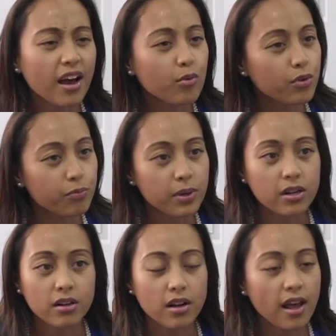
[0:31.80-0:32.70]
We've
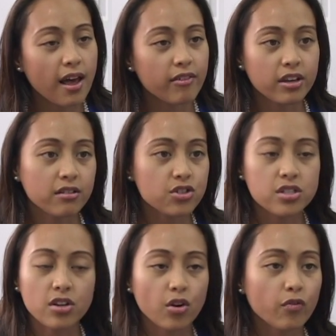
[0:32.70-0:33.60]
been having
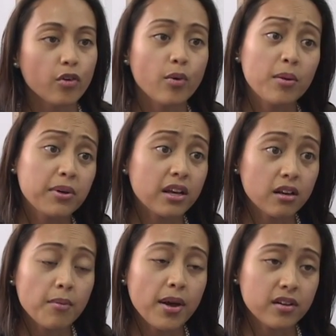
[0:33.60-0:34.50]
just an overwhelming
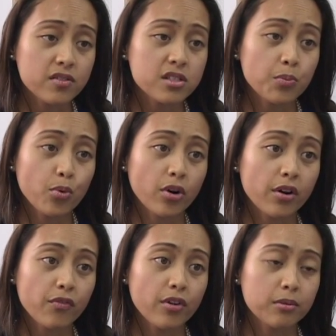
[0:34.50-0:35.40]
amount of support
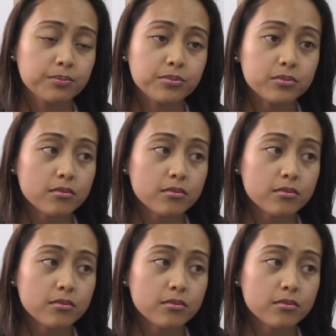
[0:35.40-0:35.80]
from